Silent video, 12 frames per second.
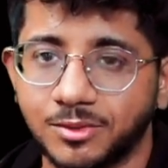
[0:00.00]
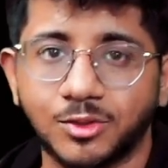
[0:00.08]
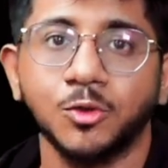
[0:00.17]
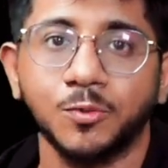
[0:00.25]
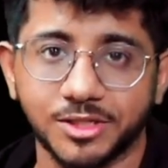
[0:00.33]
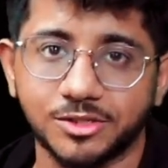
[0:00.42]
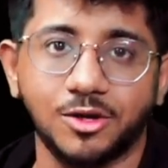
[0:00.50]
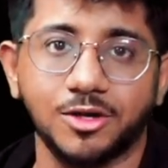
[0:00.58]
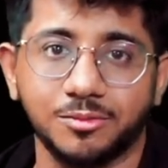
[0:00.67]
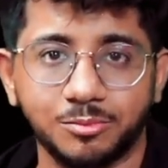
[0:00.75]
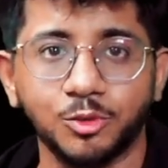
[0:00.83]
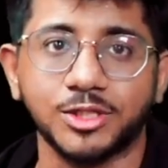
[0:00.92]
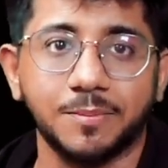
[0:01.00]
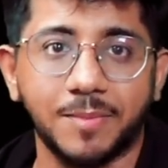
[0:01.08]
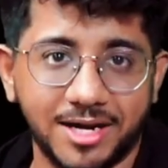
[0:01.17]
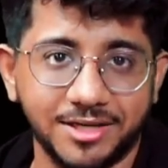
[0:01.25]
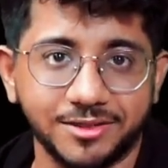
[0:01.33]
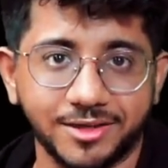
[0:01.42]
dubious or both are
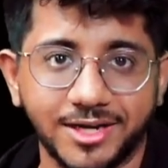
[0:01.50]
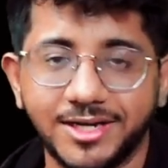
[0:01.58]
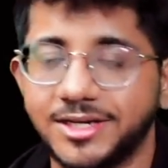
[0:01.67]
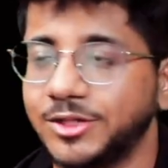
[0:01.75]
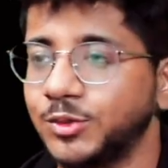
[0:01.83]
bad, right?